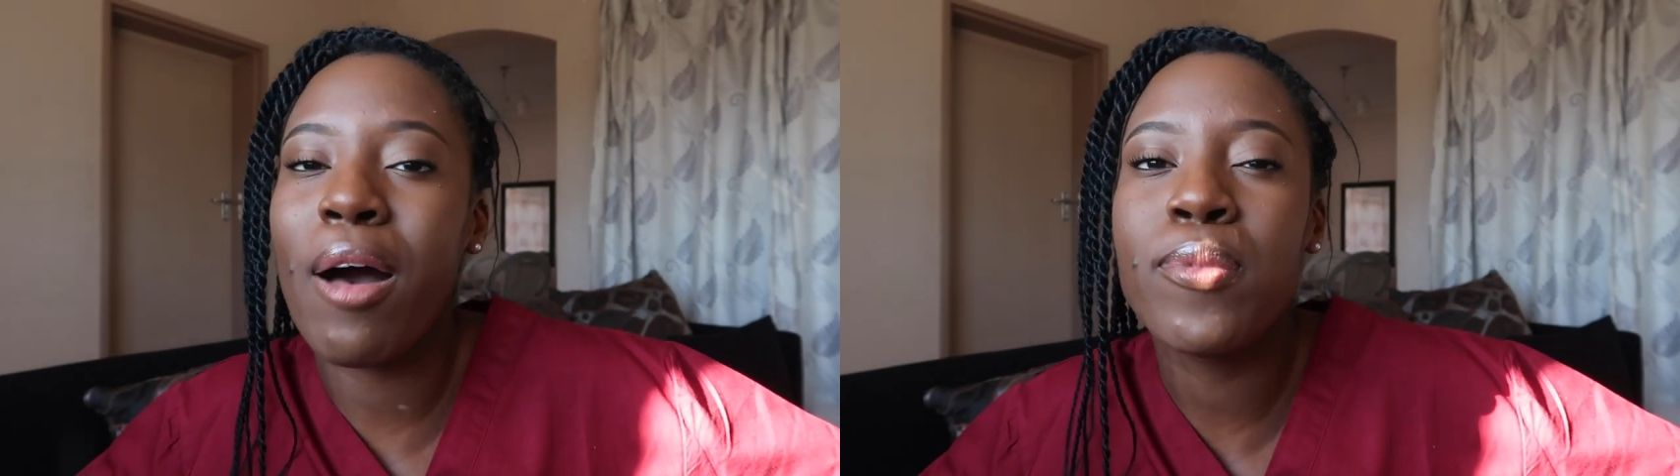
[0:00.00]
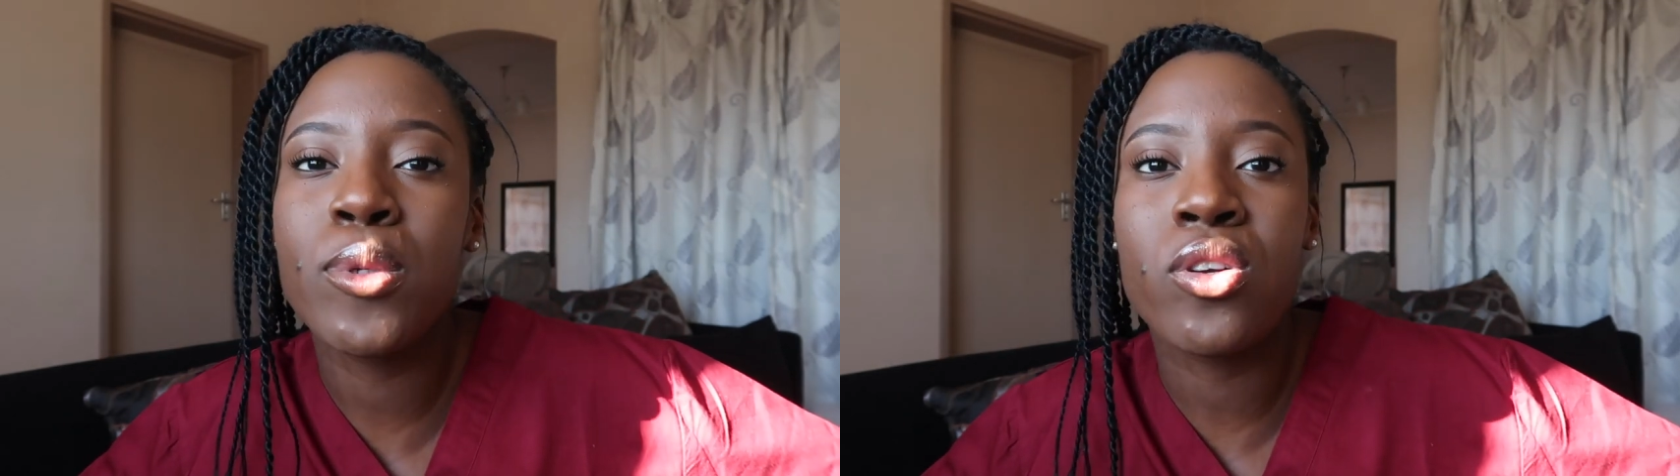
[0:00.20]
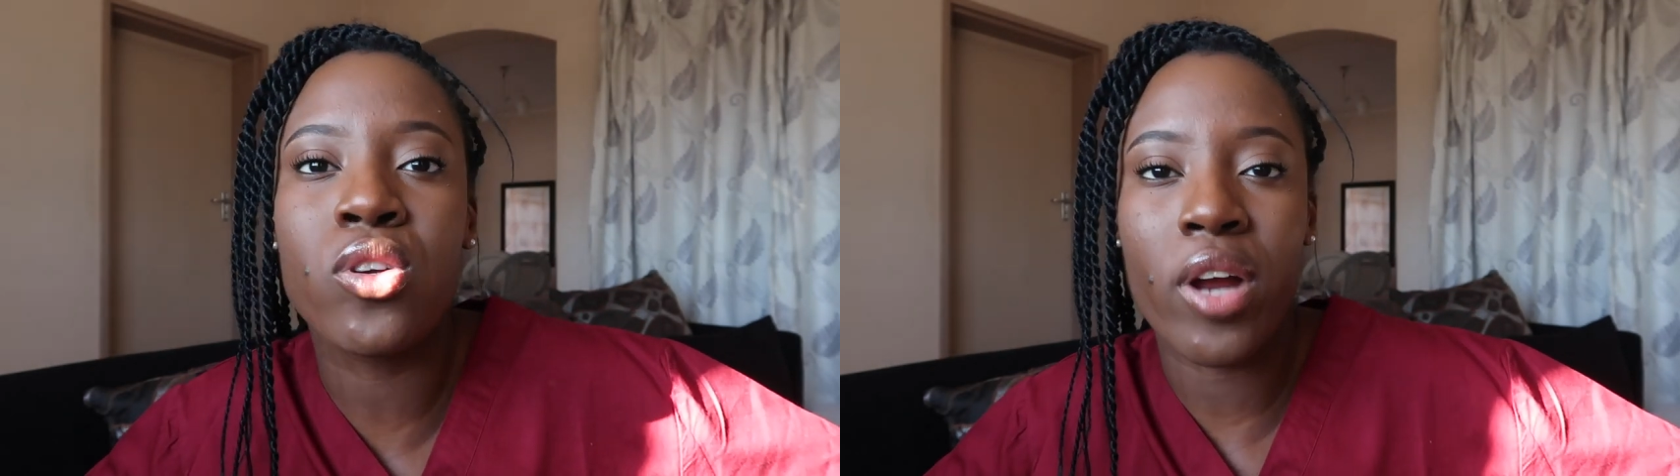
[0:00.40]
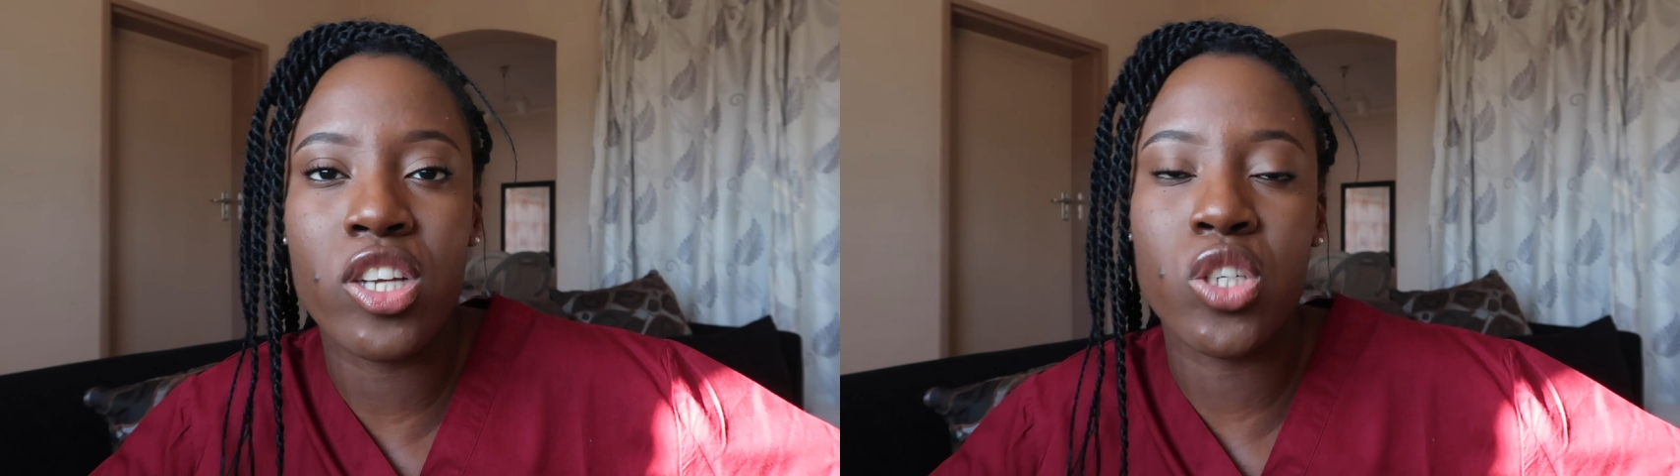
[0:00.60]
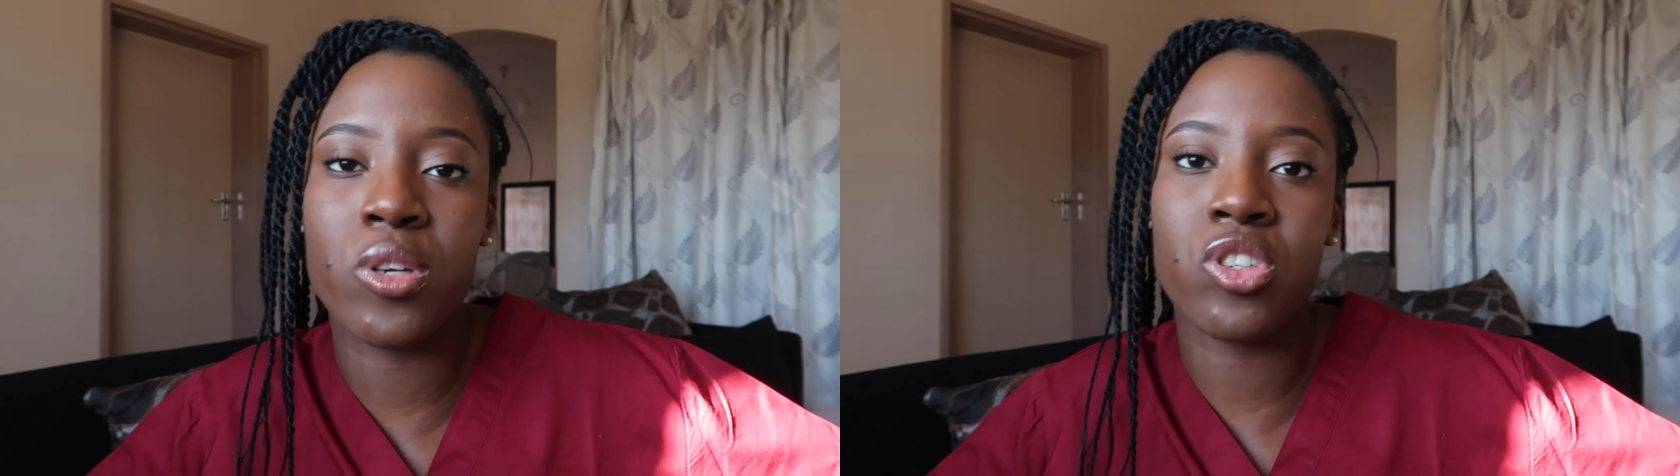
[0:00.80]
up to
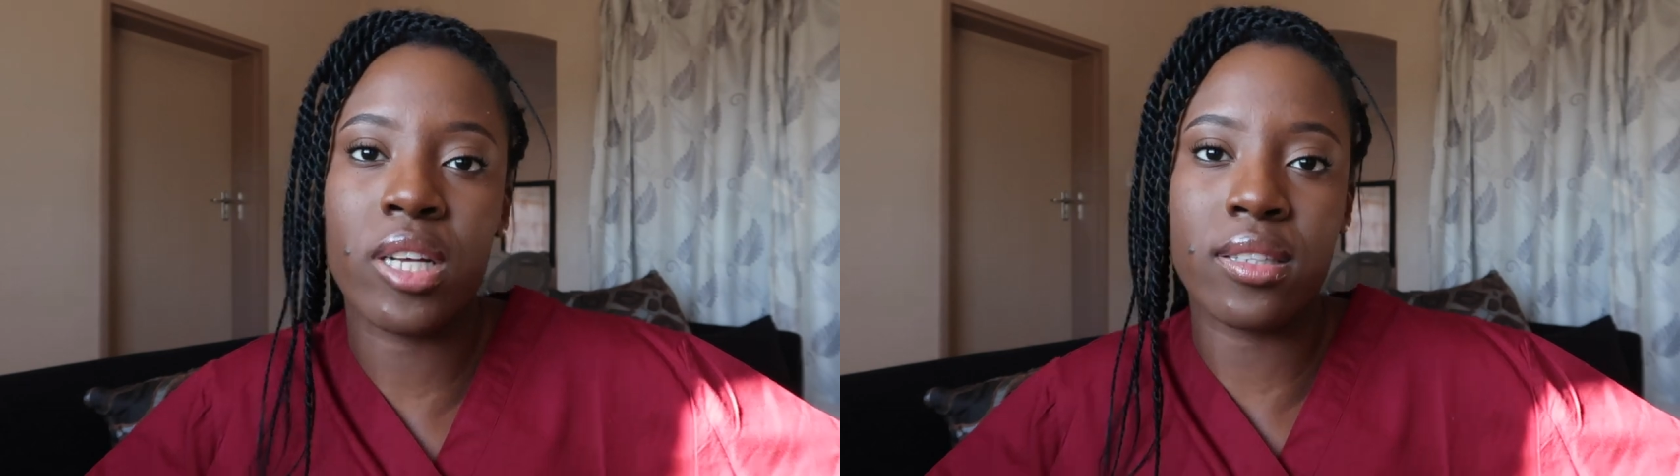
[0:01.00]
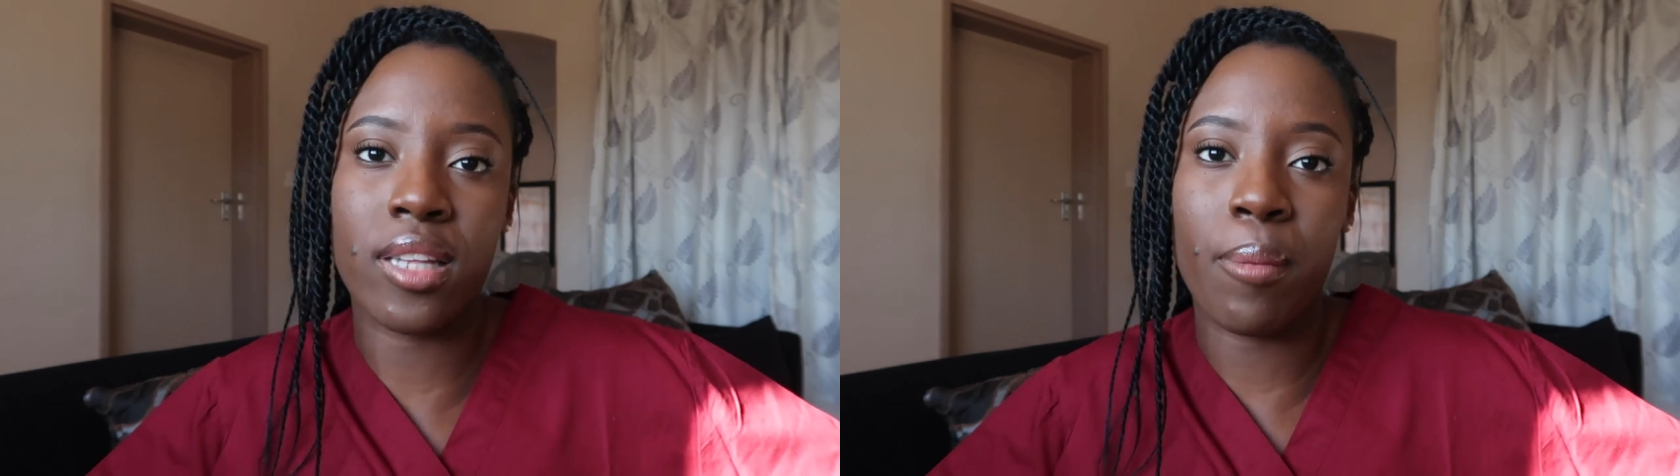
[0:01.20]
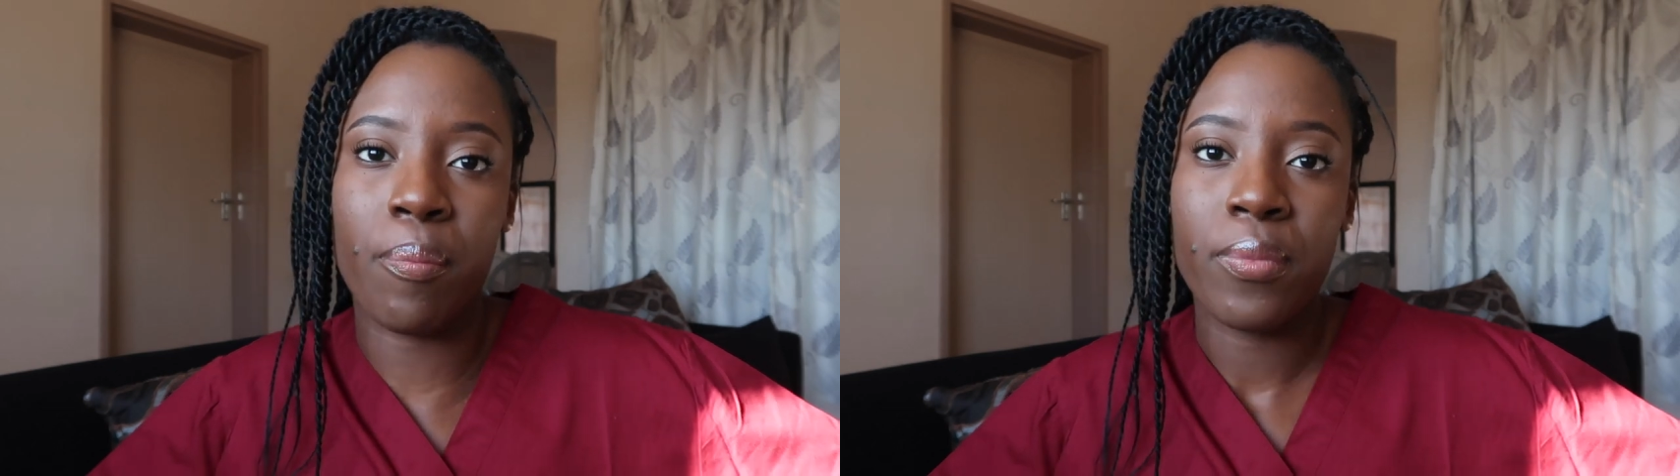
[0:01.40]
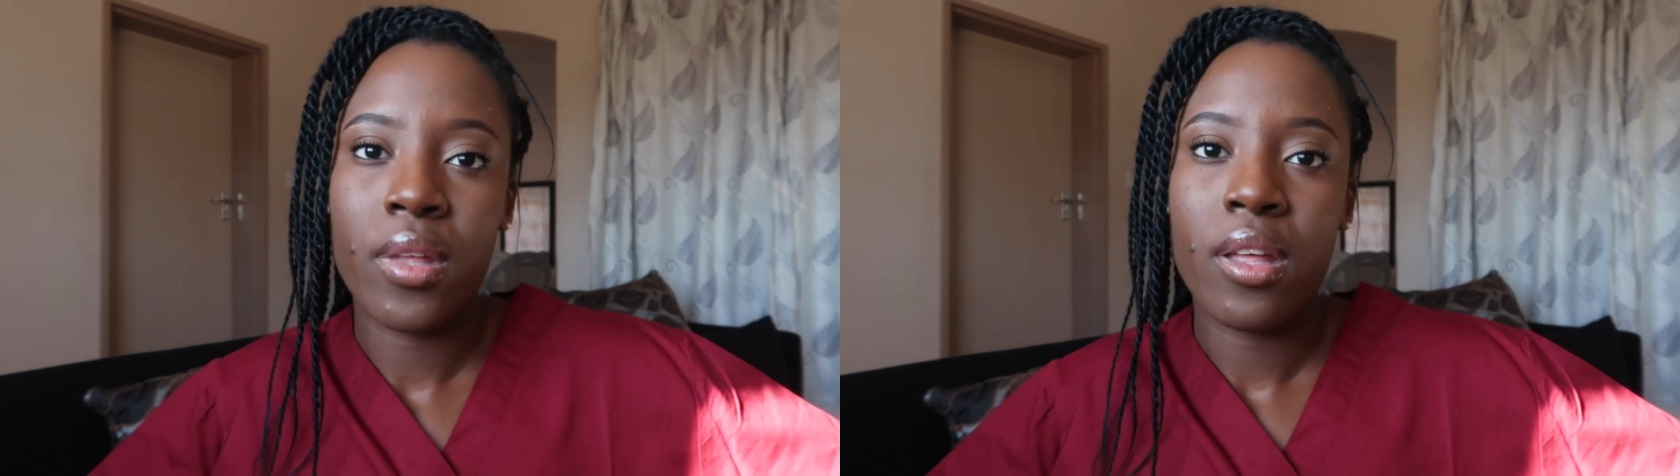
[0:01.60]
graduation exam,